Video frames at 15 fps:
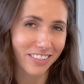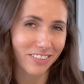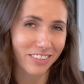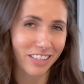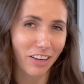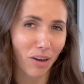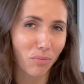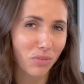
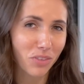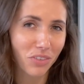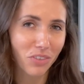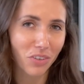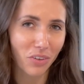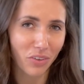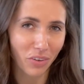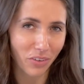when it comes to
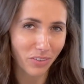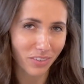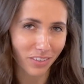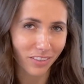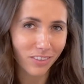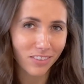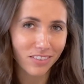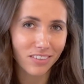
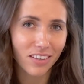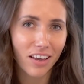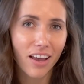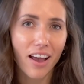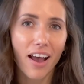scoliosis.